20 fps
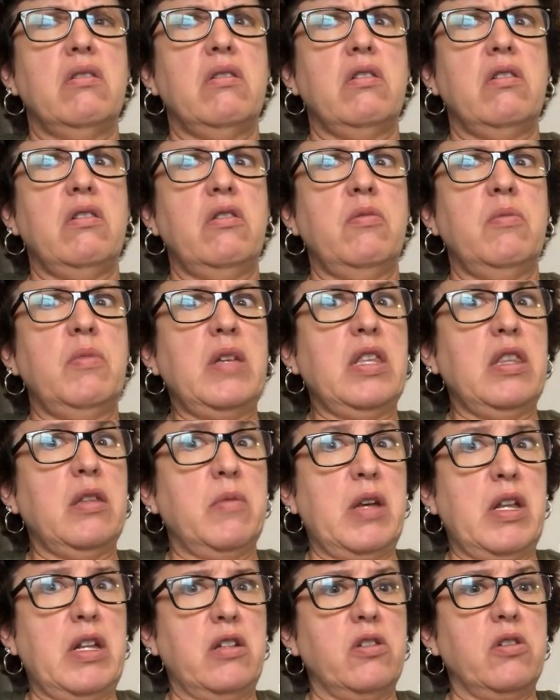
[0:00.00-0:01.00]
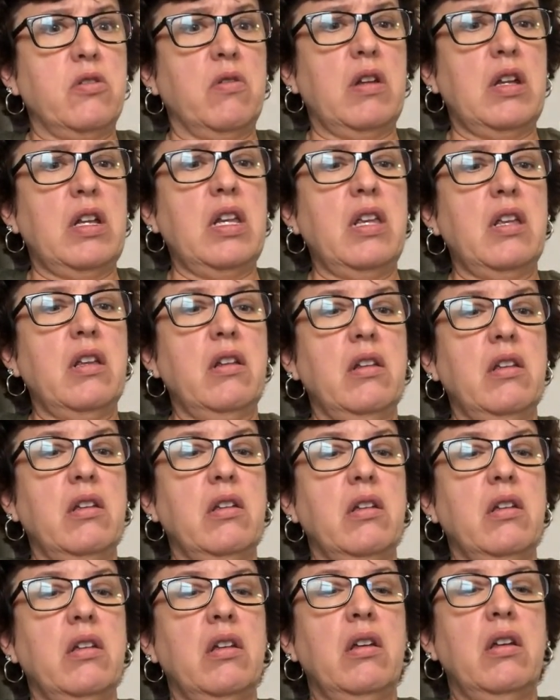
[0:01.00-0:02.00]
You mean the Mediterranean?
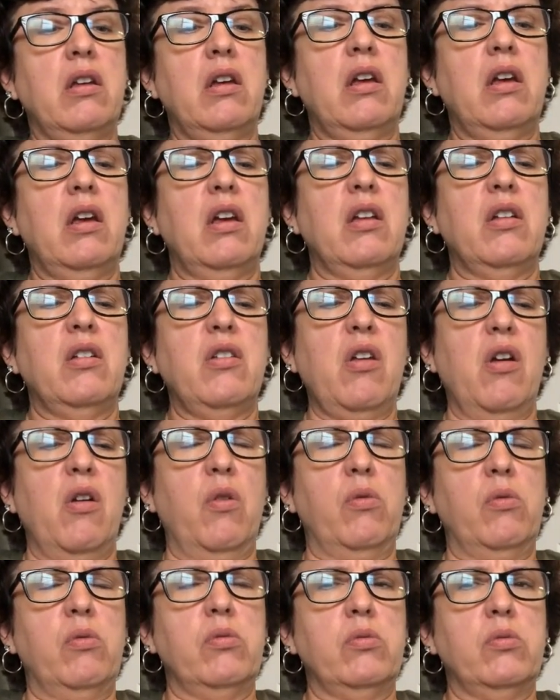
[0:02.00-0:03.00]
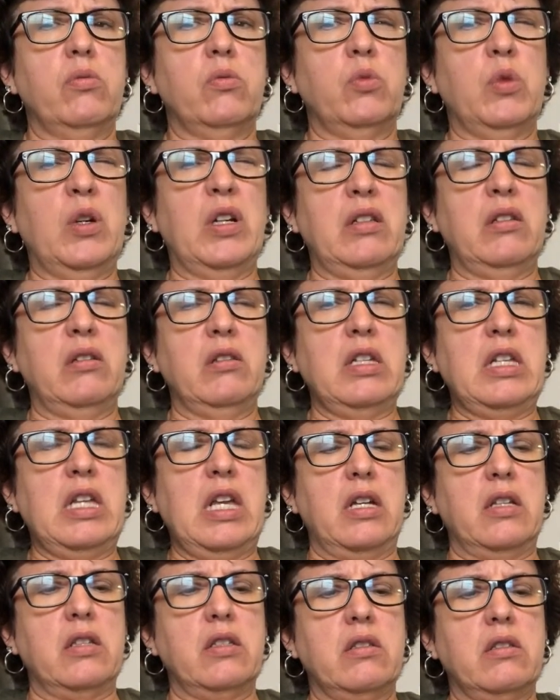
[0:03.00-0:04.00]
No. Well,
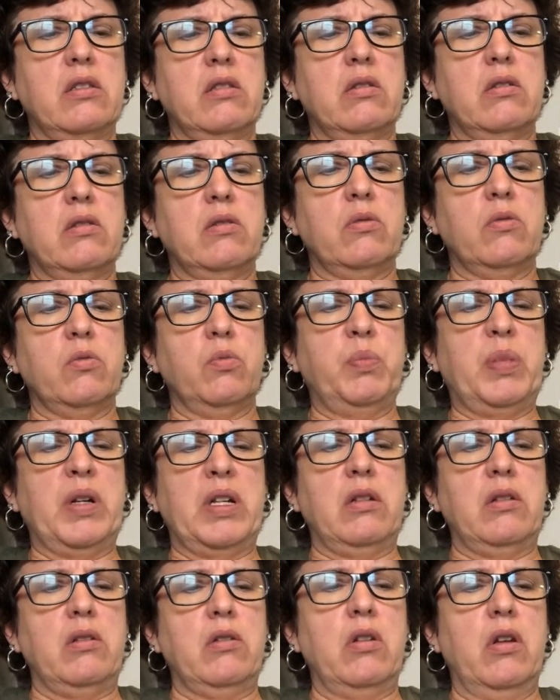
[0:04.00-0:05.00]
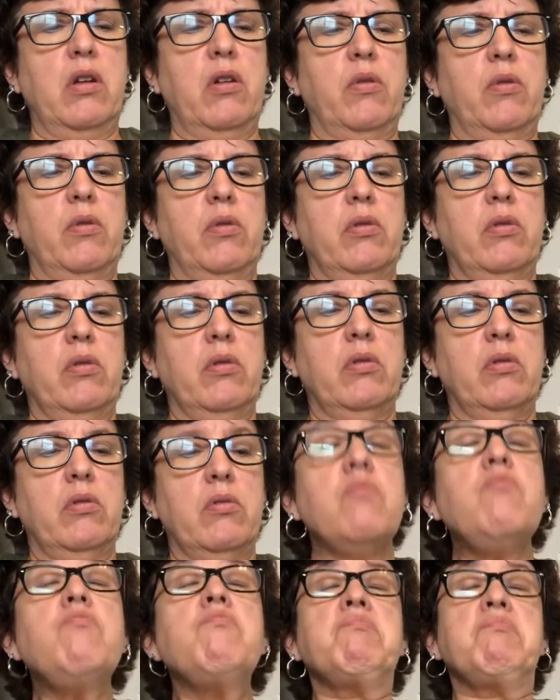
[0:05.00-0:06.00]
yes, but no.
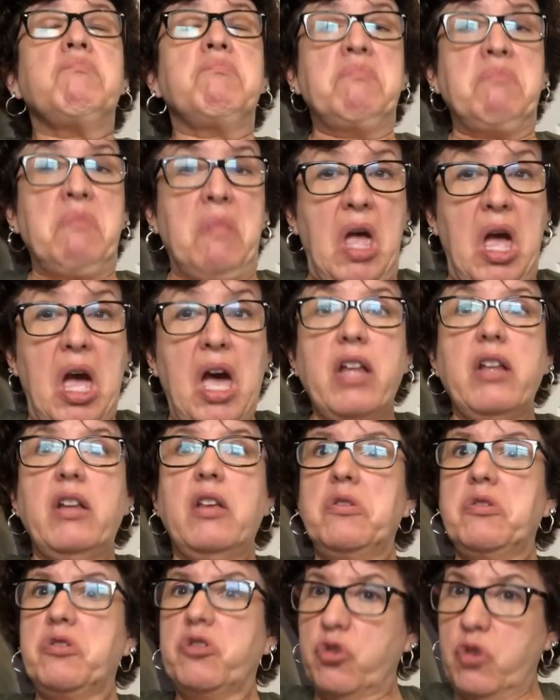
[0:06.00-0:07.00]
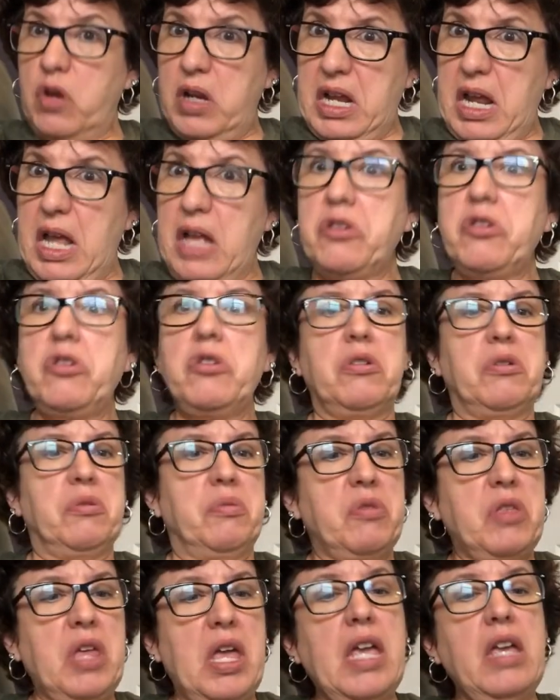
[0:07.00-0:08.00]
Another straight answer.
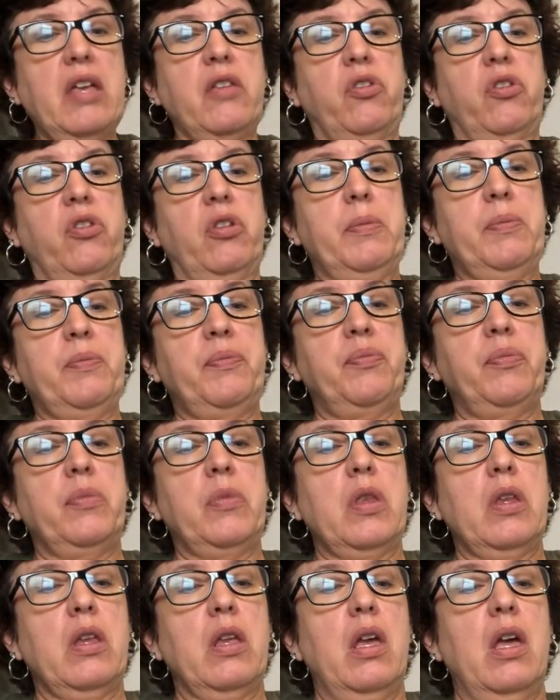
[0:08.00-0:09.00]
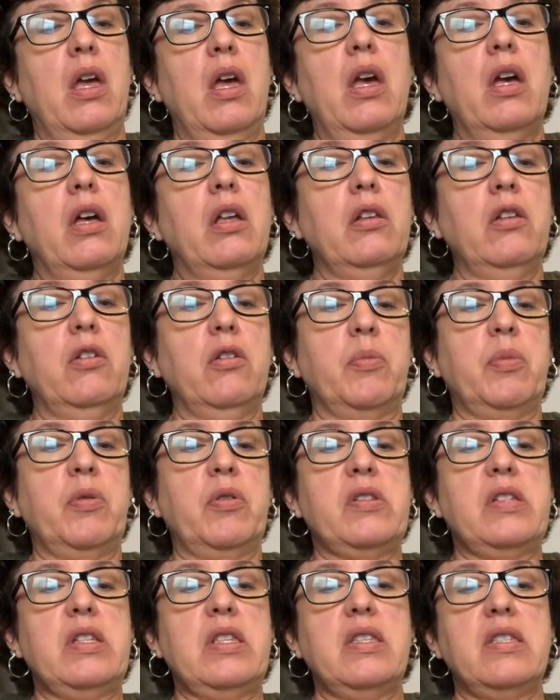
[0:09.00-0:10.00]
Thanks. Look,
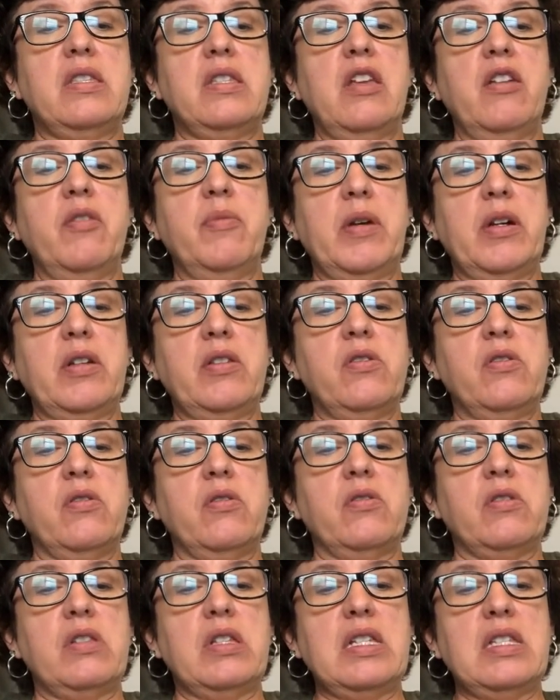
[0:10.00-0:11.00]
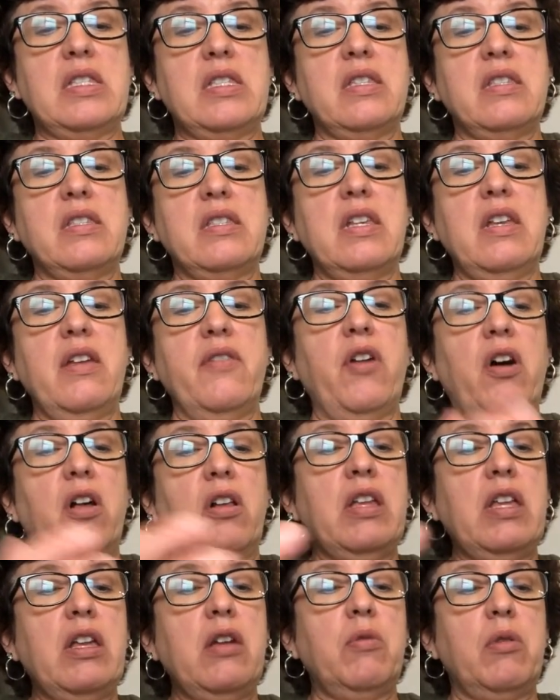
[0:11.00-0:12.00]
Percy, the Sea of Monsters is the sea of all
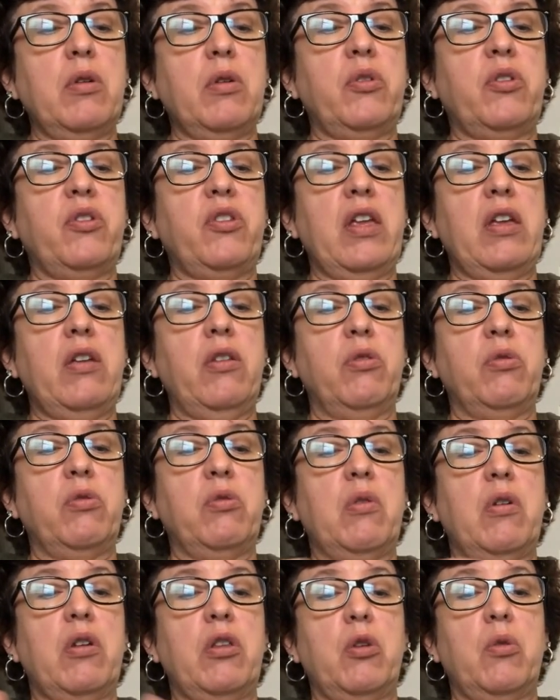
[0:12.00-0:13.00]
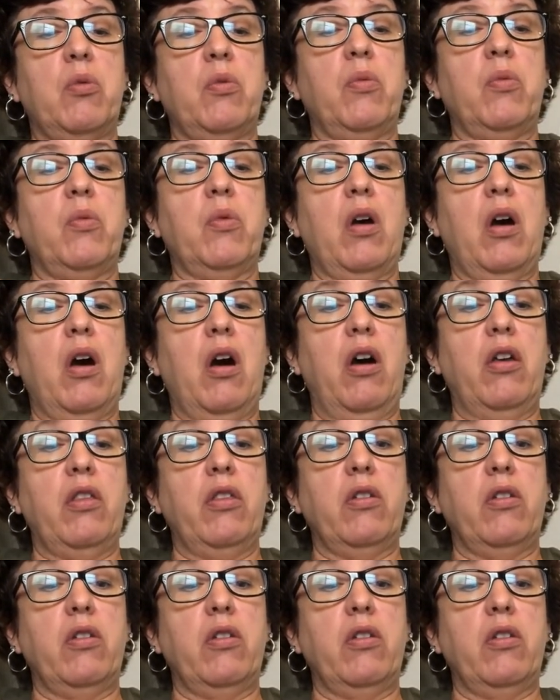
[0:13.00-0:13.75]
heroes sail through on their on